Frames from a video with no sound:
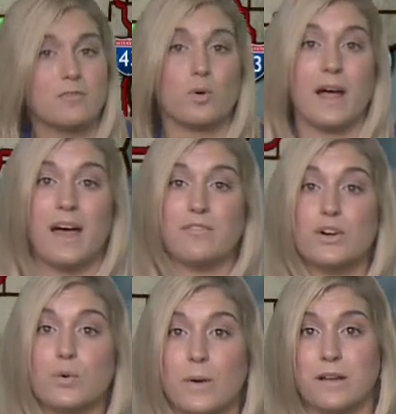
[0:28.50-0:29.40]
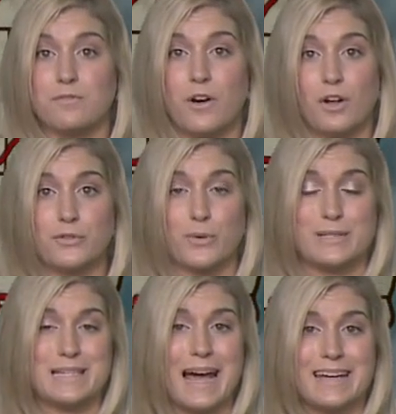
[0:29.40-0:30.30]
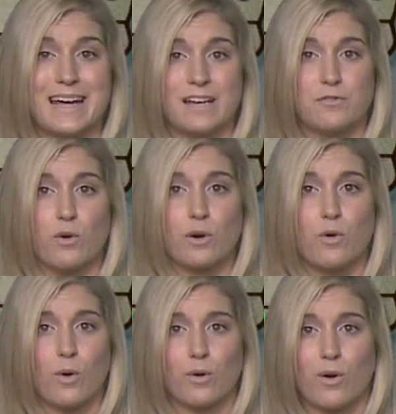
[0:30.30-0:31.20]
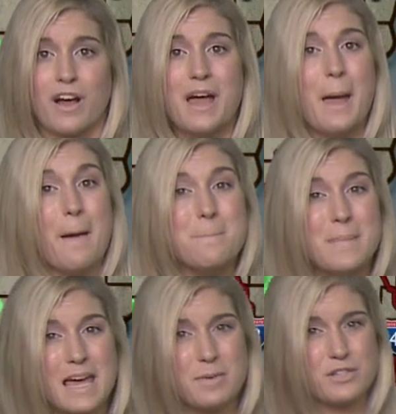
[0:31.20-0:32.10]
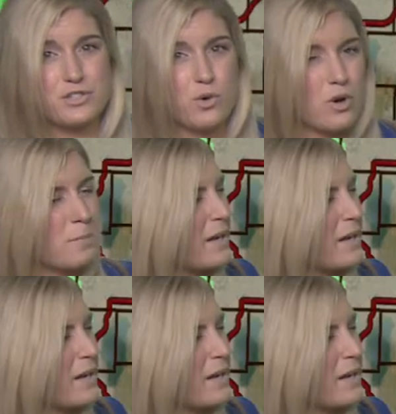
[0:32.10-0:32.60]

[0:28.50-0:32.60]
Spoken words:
of more heavier rainfall towards the I-94 corridor, maybe a storm,